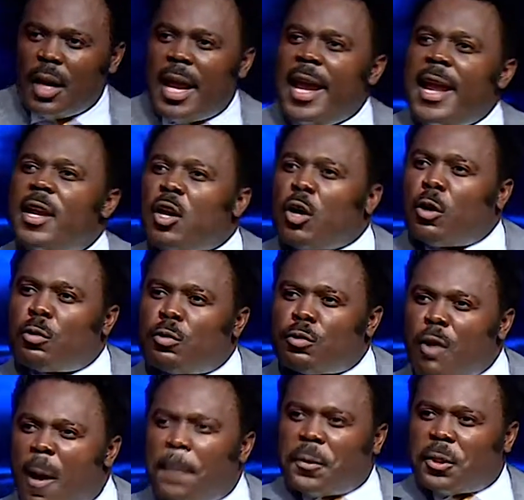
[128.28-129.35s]

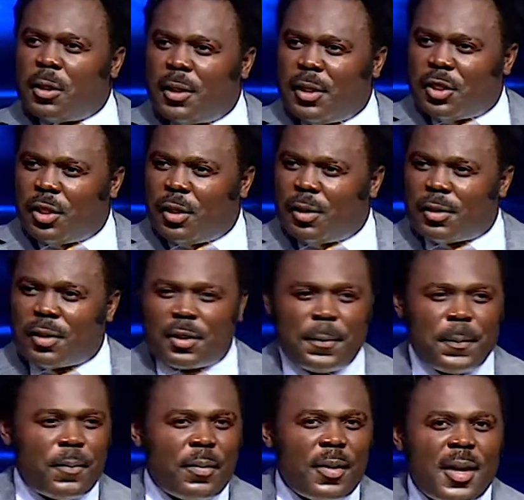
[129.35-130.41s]
incorruption is yours.
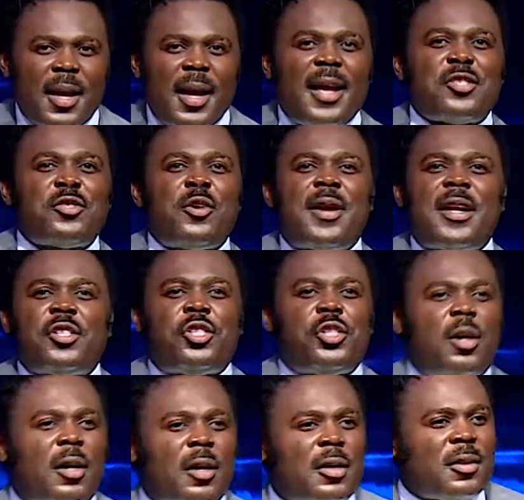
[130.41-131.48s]
It's not a
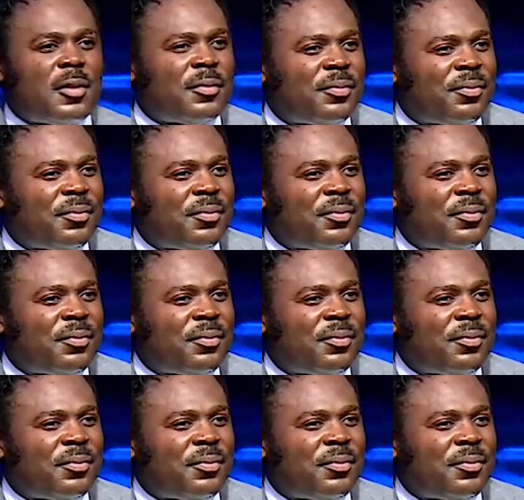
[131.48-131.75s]
joke.